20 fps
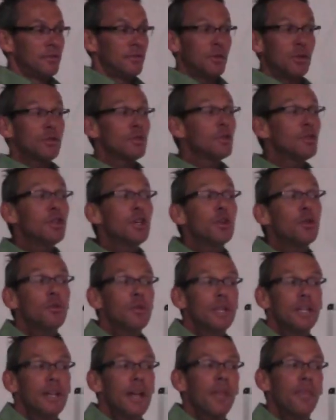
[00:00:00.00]
There's
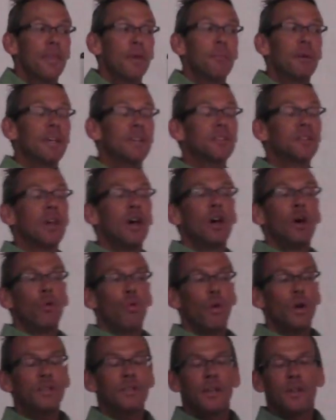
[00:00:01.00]
literally nothing, because
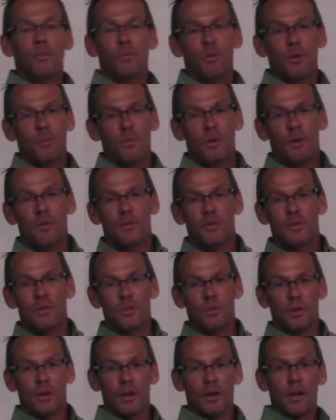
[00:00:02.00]
what's on the perimeter of your
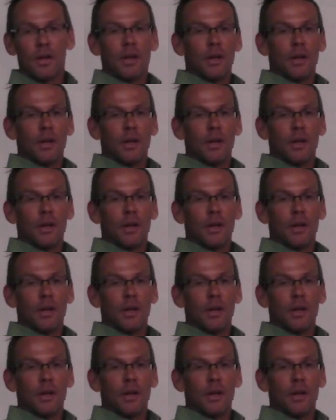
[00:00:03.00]
store?